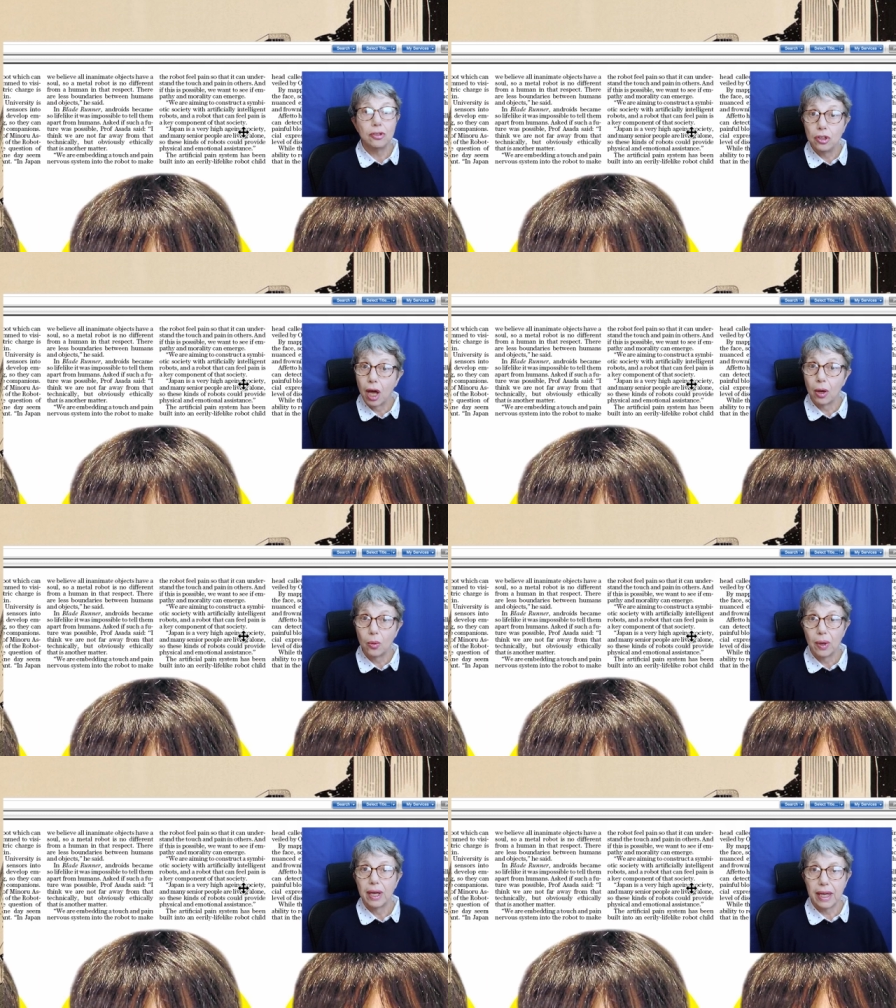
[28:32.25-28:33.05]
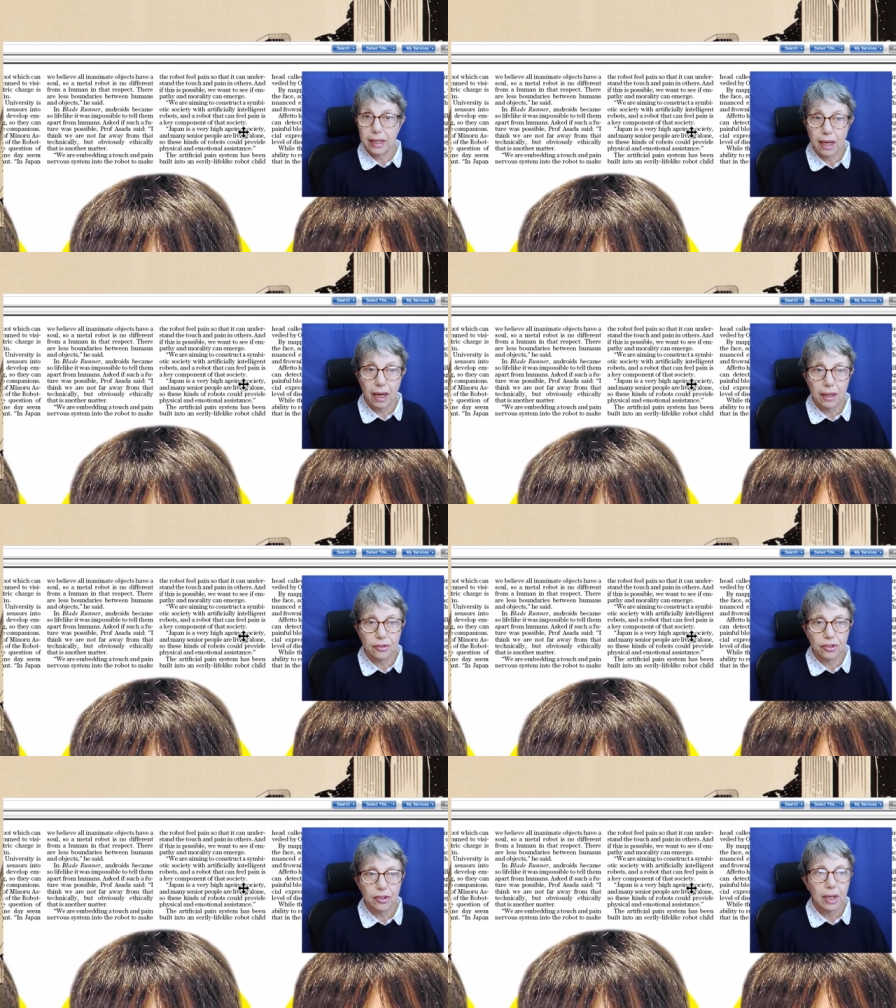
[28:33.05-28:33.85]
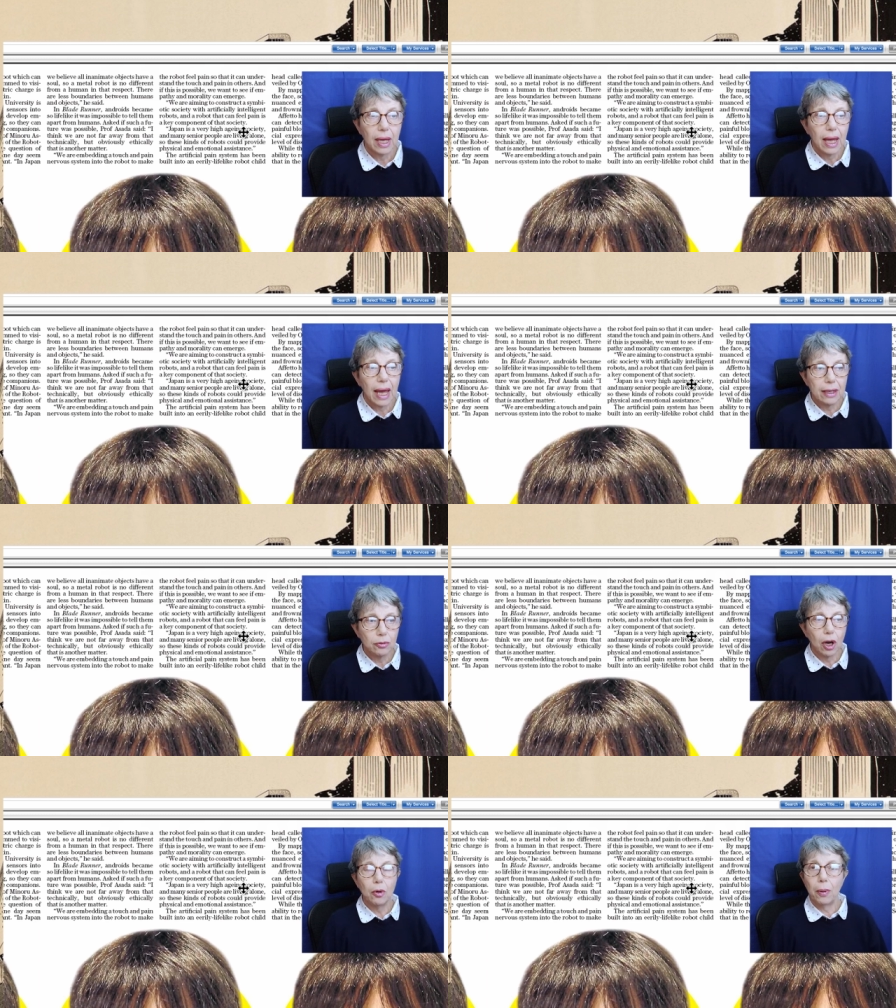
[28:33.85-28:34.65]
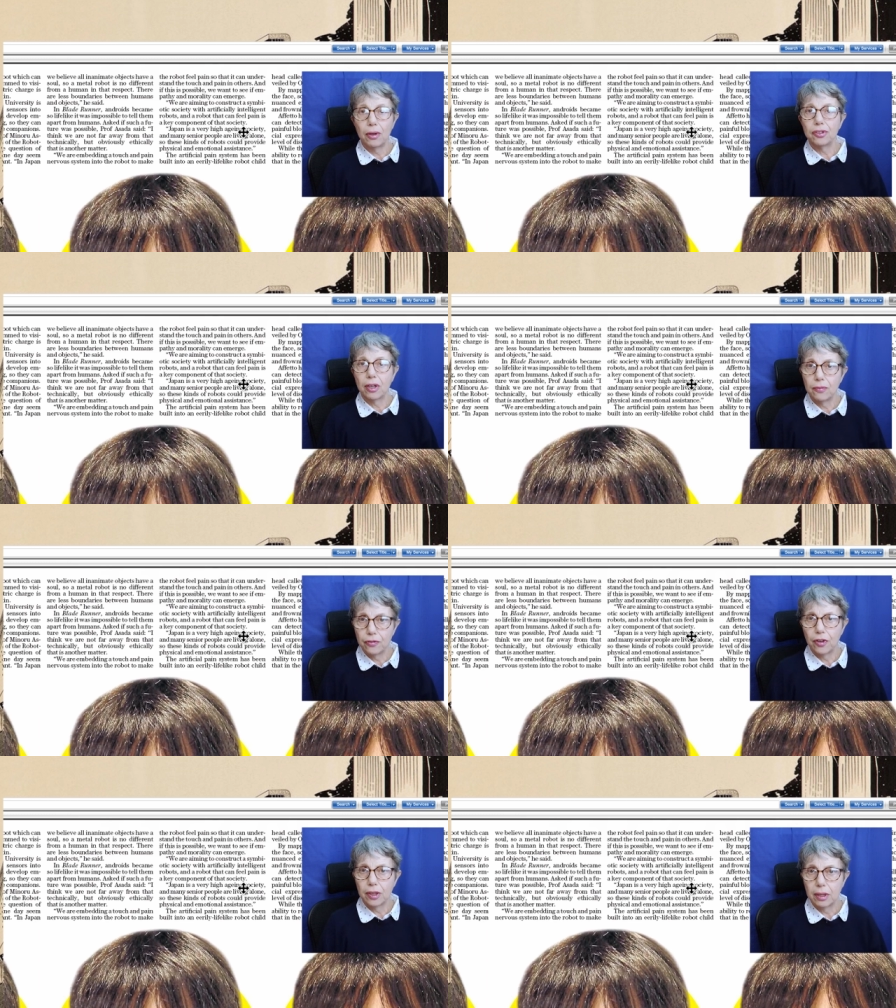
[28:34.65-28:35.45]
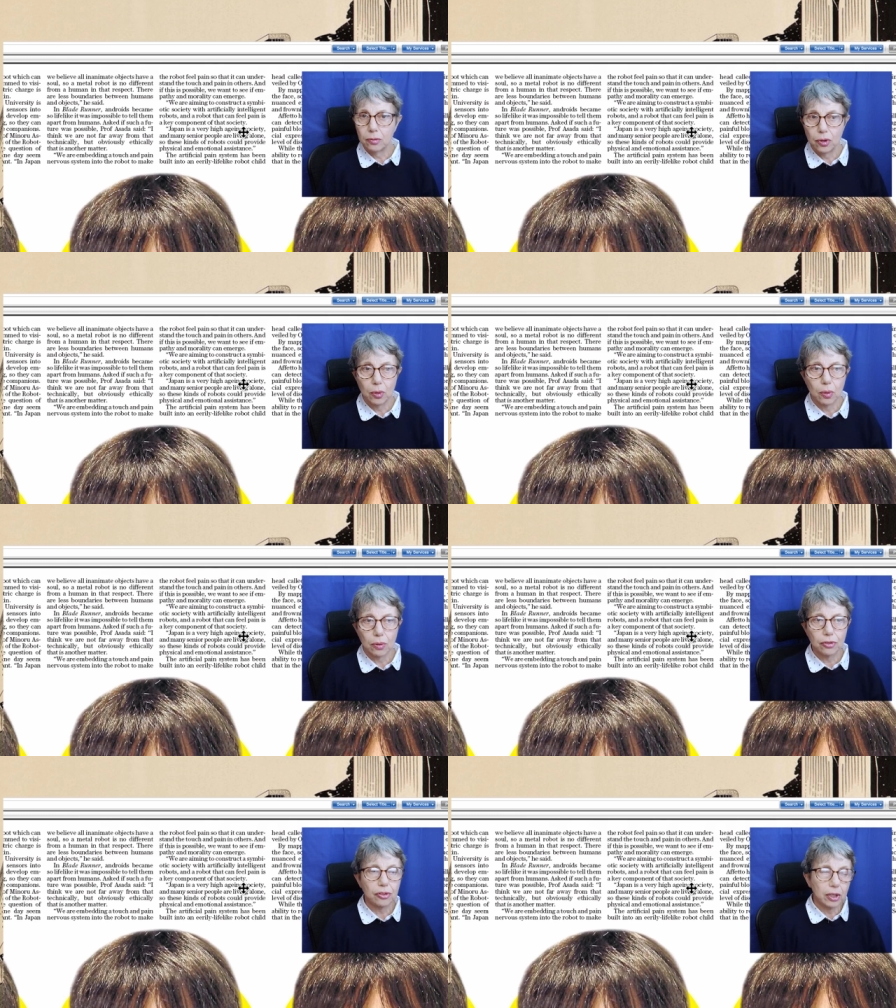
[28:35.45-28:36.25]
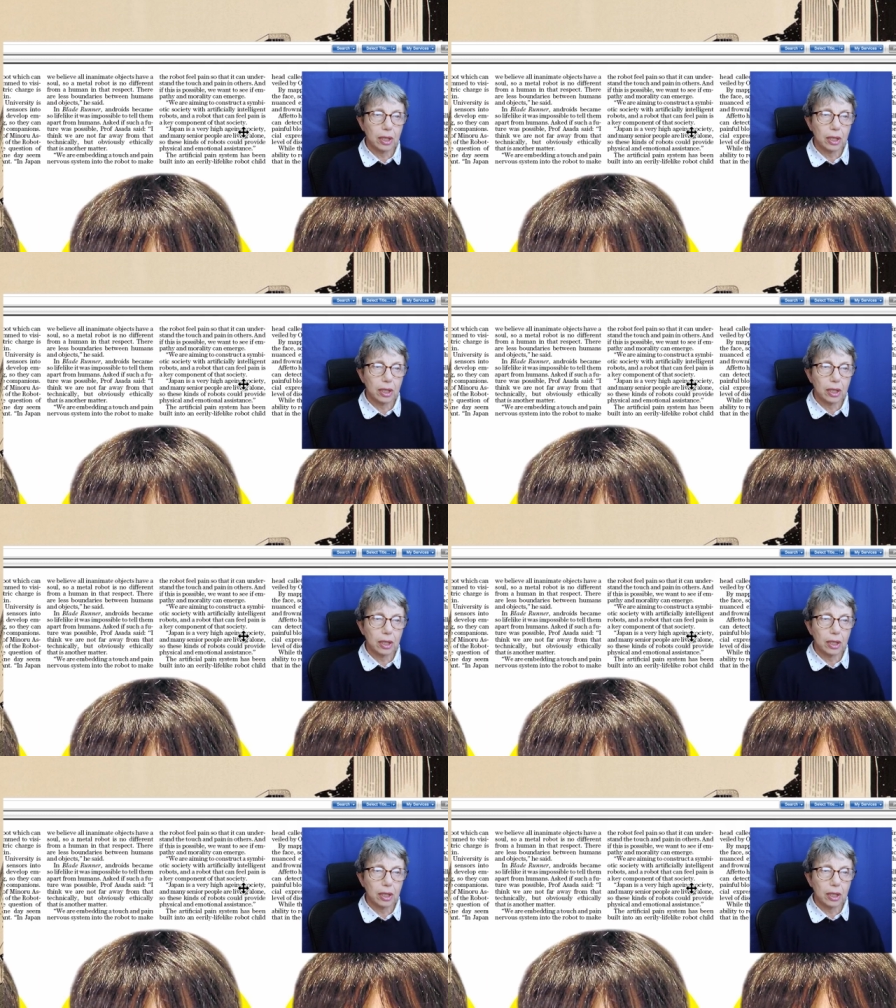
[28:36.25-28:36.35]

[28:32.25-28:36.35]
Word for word: No, it can't a robot can follow rules,